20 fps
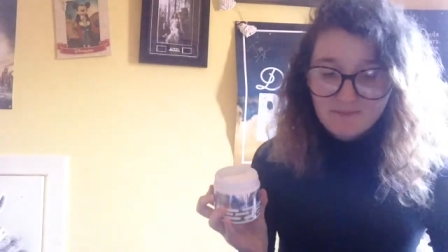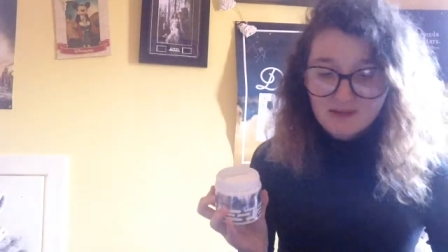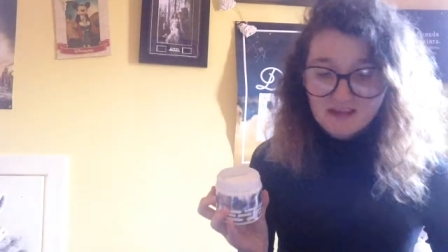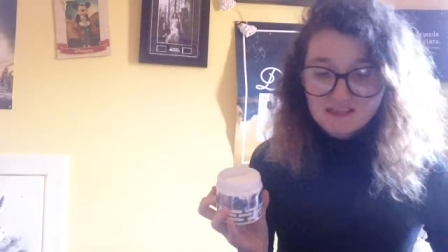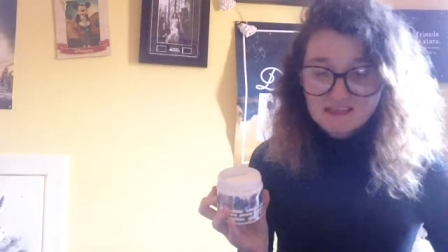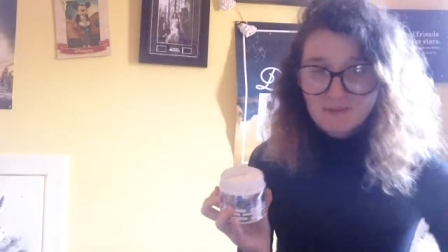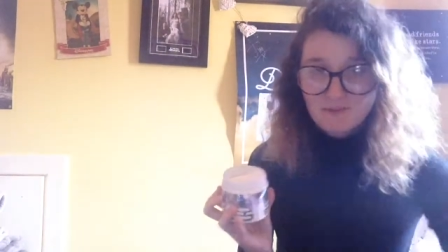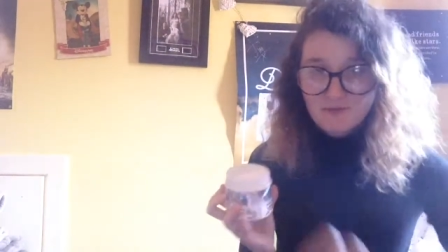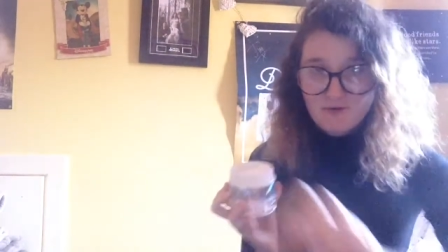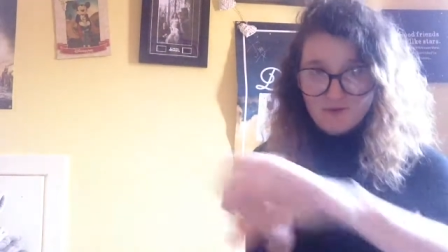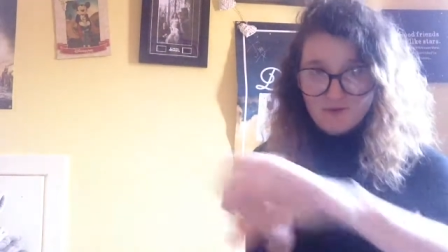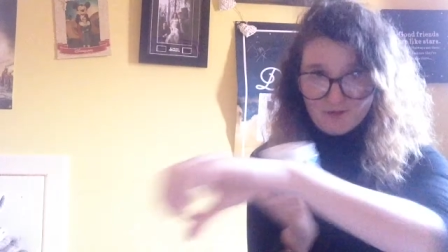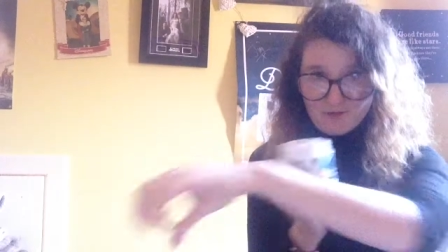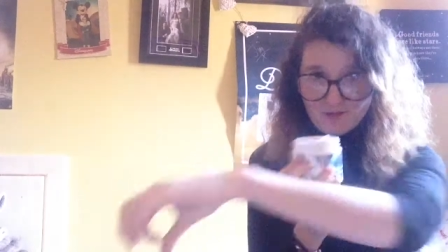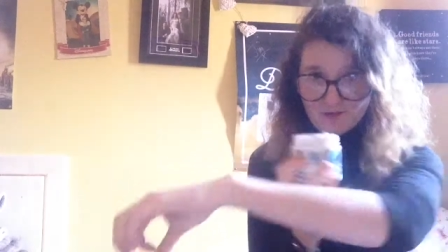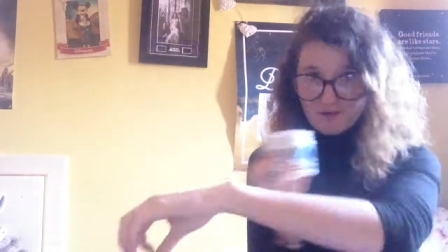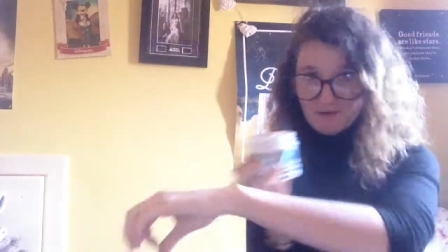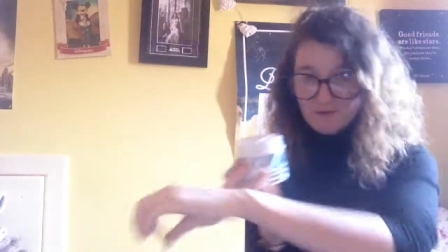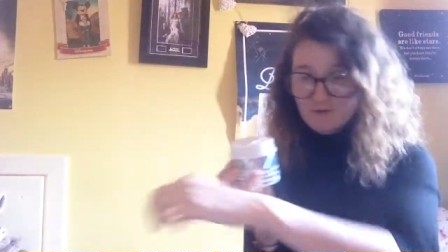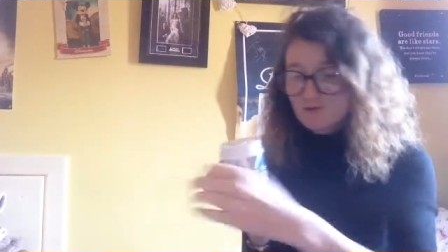because I put
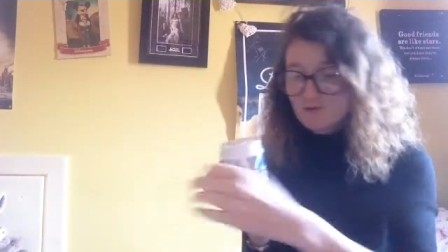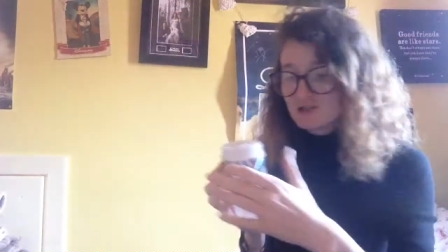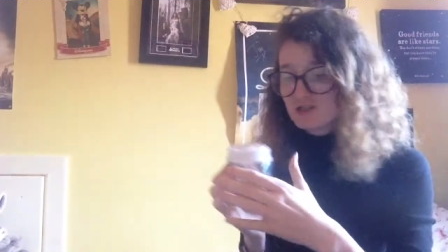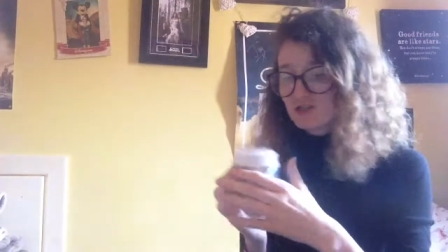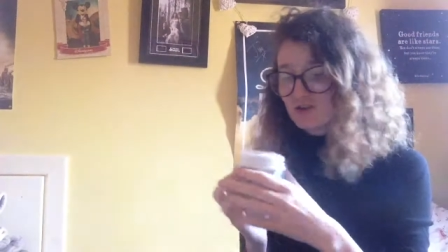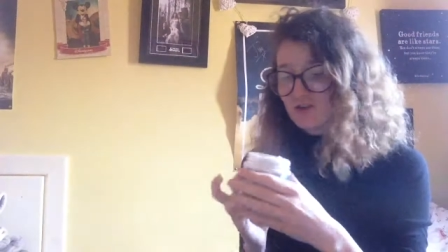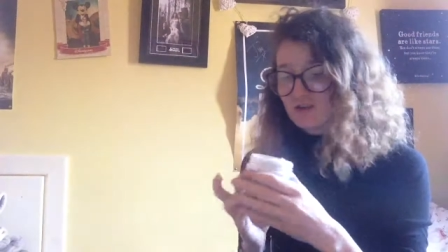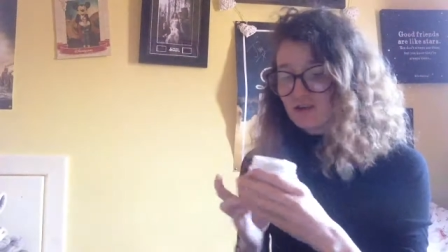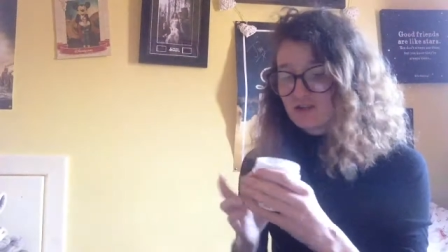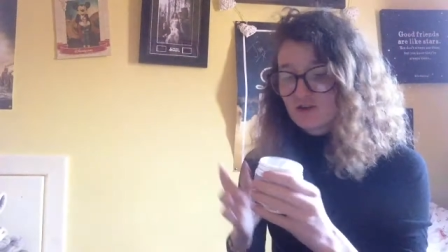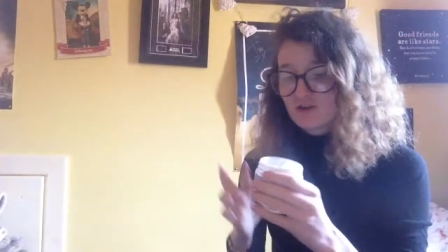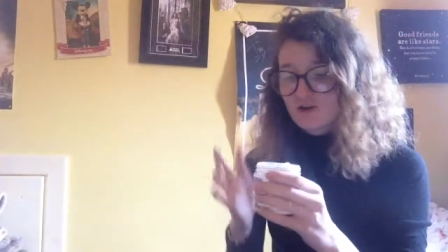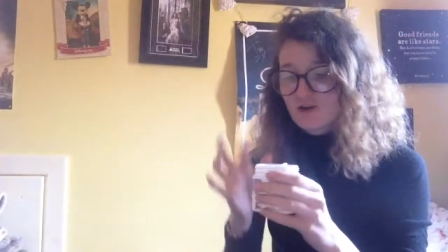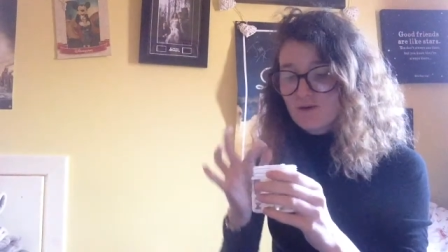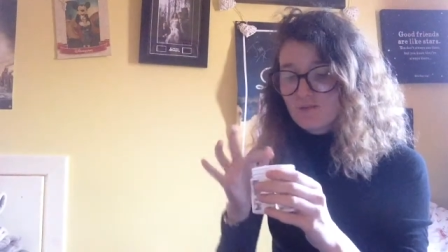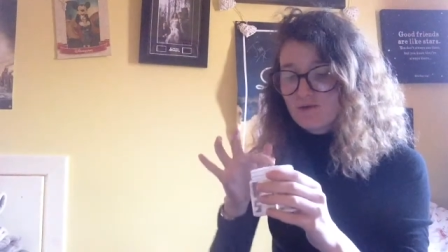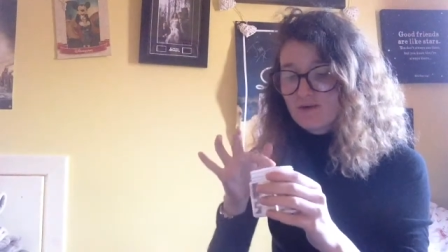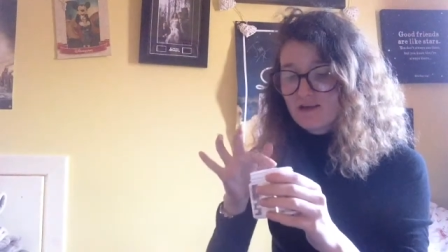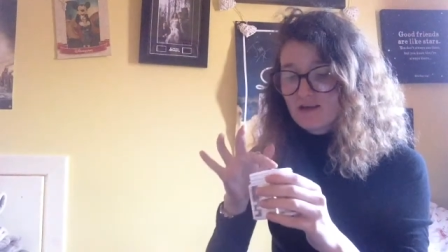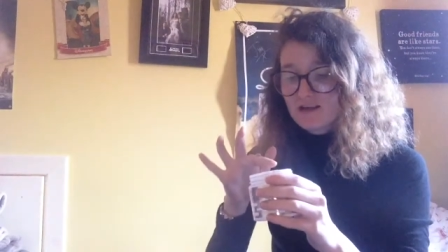the lotion on the
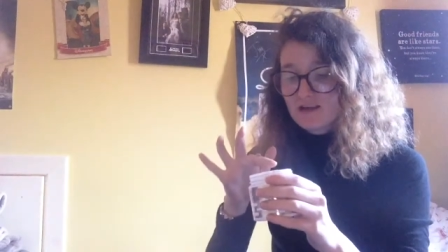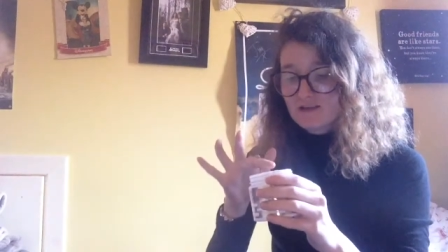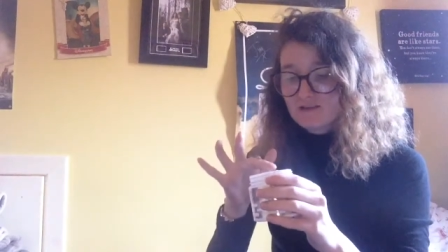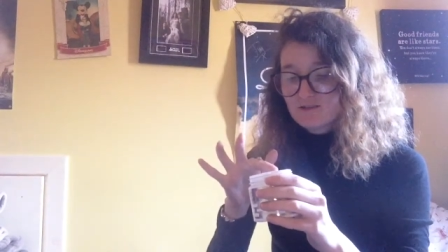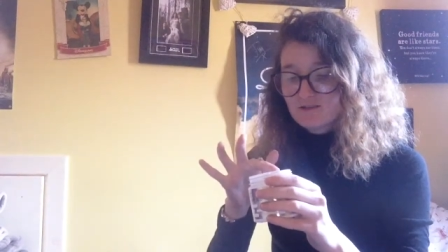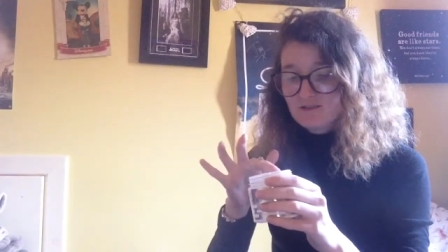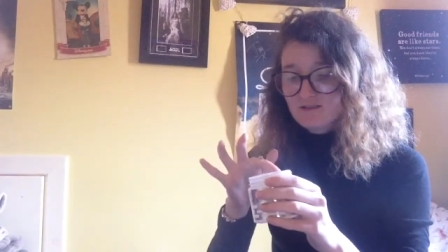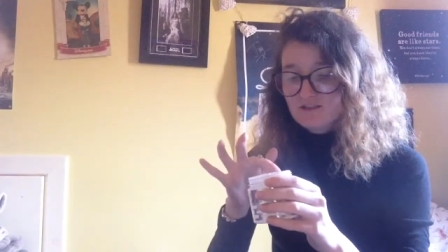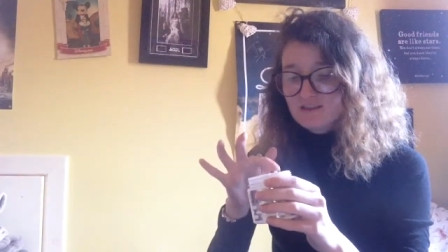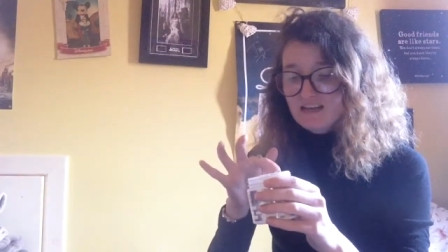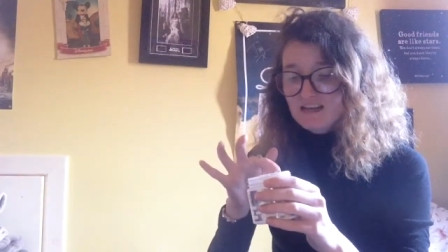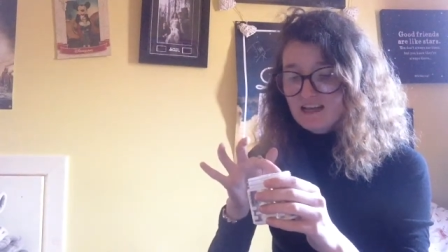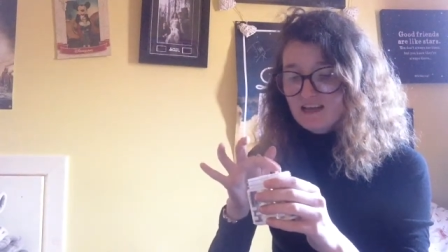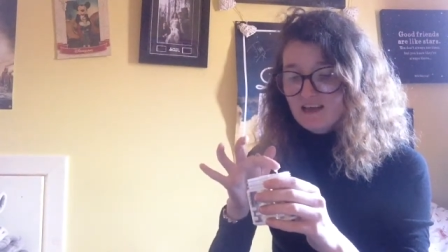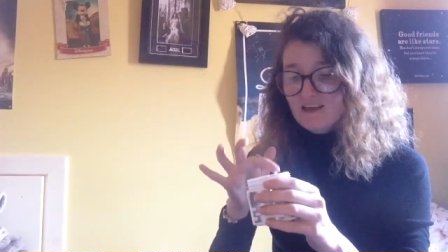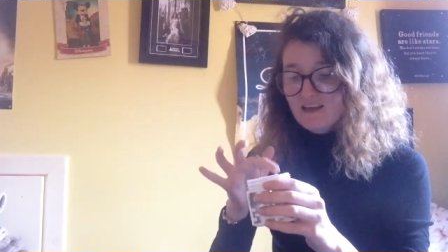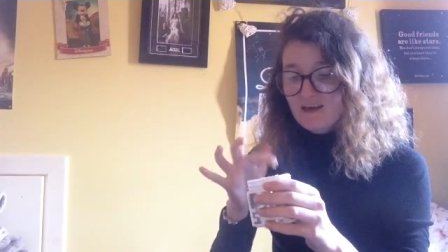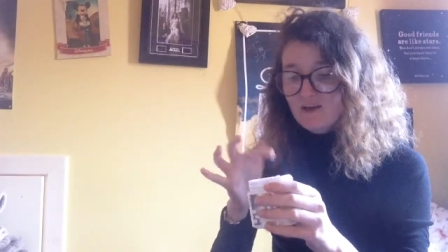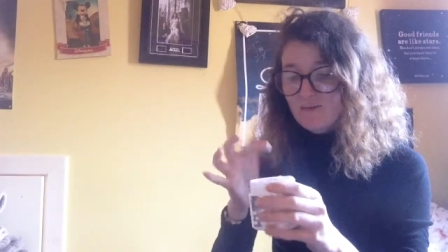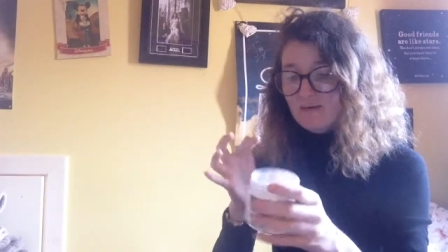top. Does this take a
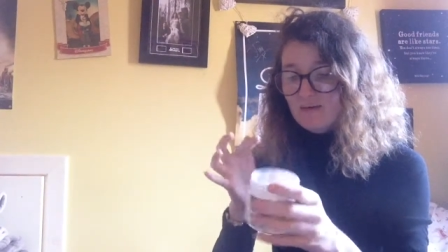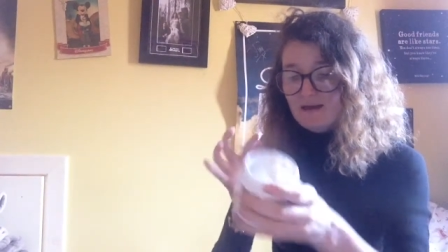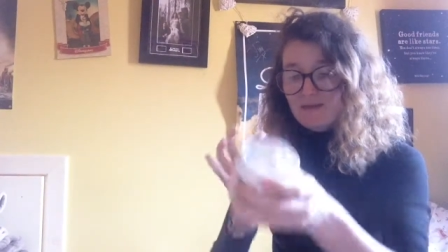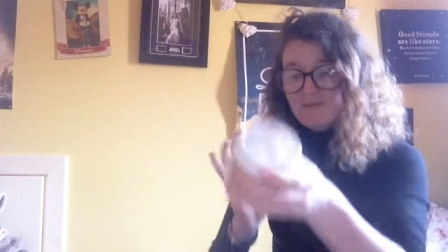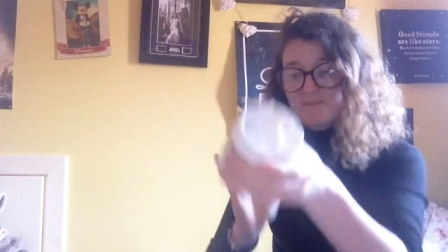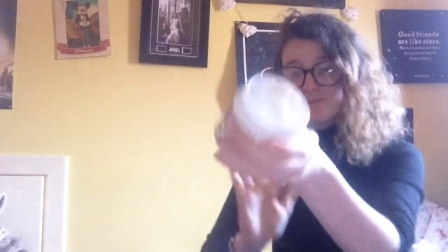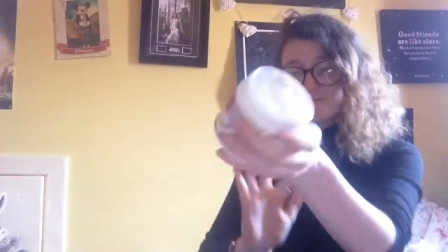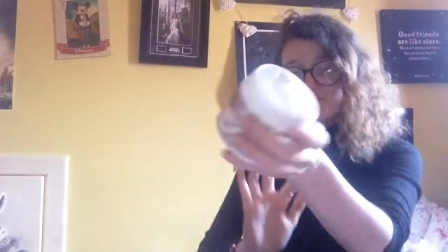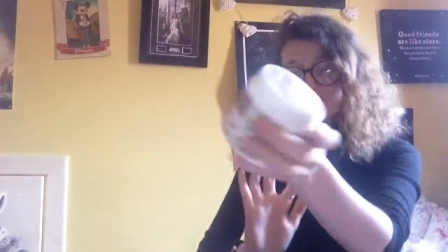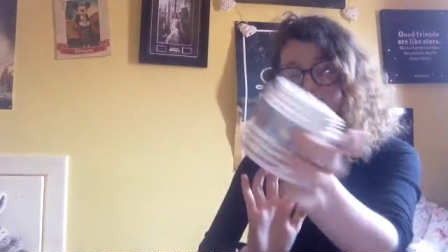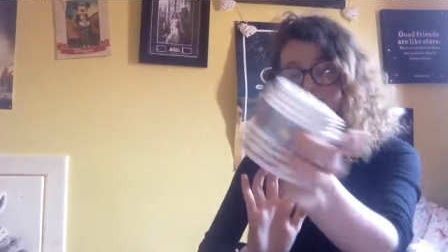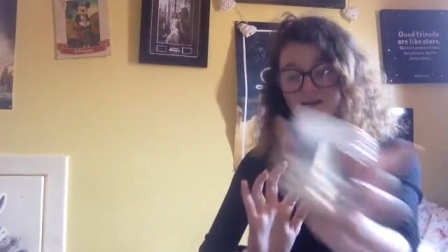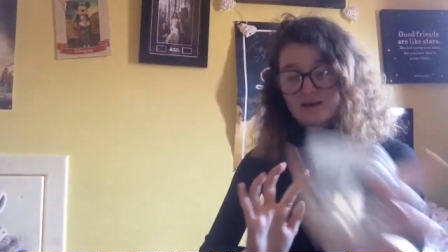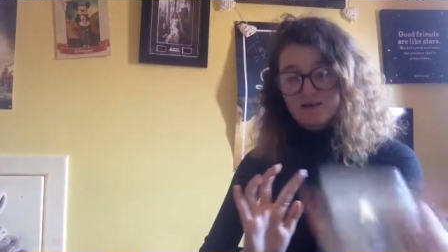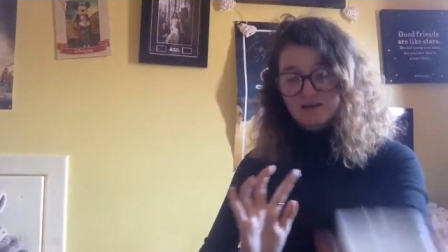little bit?